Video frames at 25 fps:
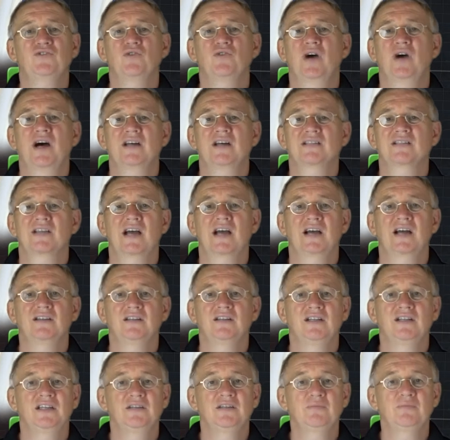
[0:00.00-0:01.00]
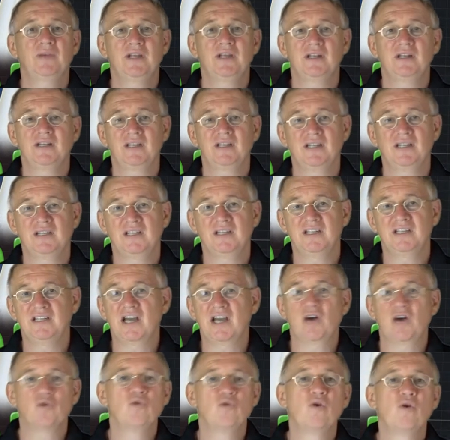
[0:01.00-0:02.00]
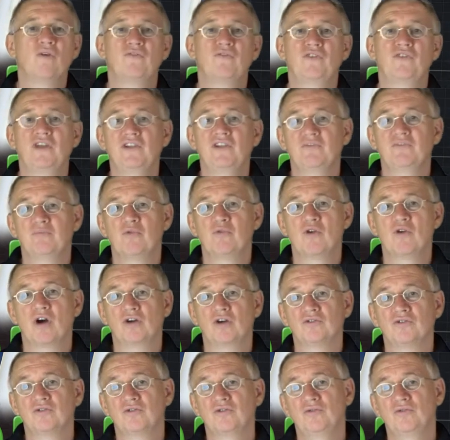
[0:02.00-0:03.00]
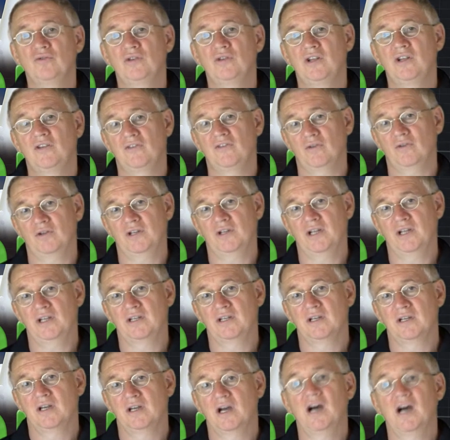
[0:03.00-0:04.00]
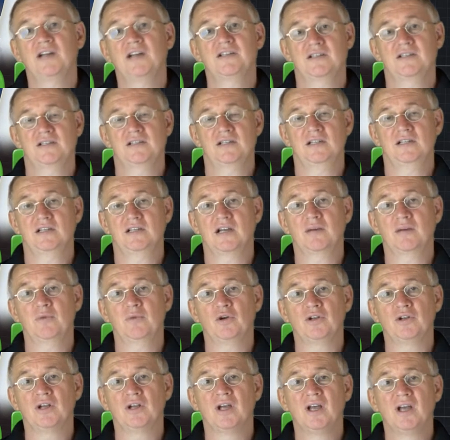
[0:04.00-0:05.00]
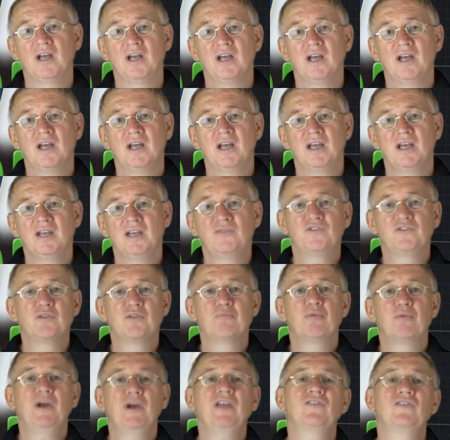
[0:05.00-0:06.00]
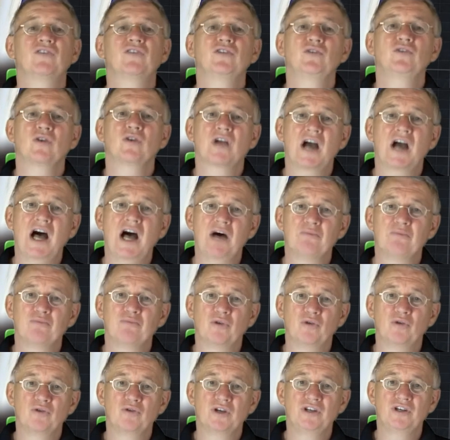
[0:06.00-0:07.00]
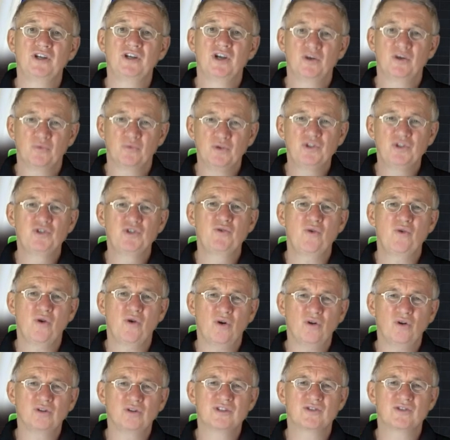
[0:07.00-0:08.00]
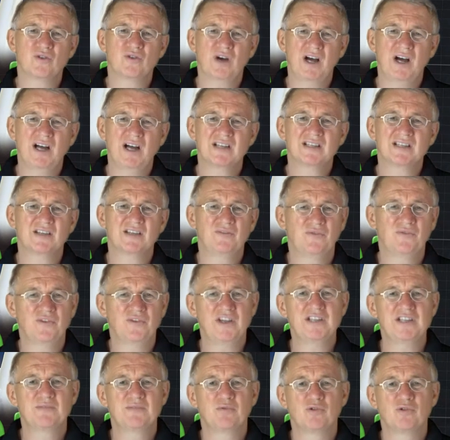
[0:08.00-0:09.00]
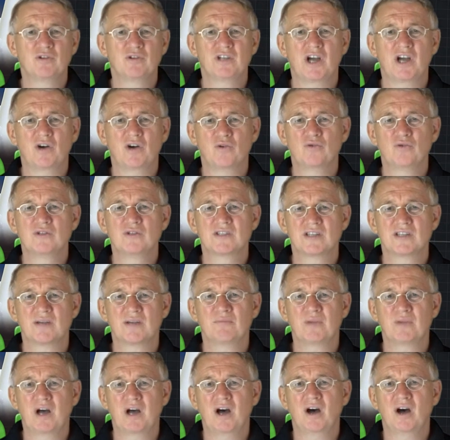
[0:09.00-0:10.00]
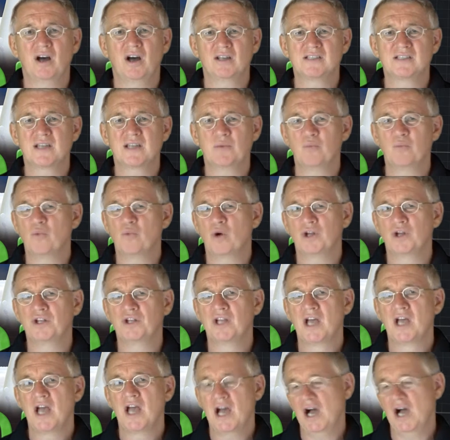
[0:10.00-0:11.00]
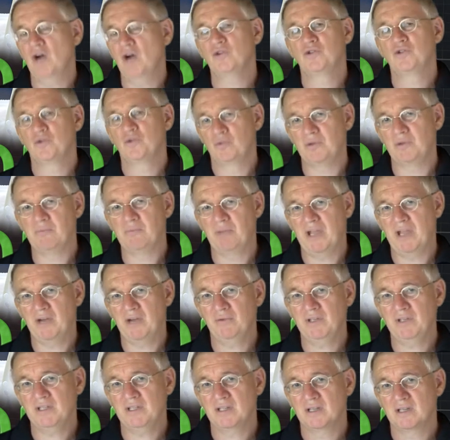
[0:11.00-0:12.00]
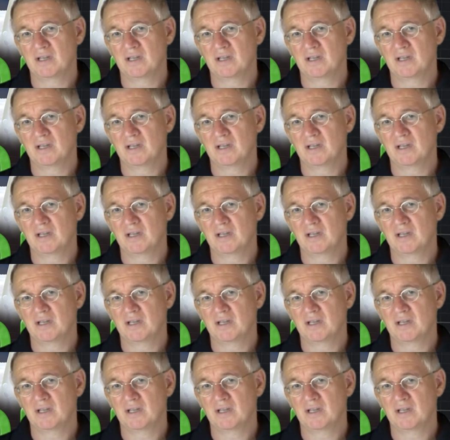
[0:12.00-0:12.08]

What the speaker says: to ask other laymen in Yahoo or Facebook how to do this or that. Honestly, come on. If the brakes on your car are broken, would you also ask in Facebook or Yahoo someone how to repair it?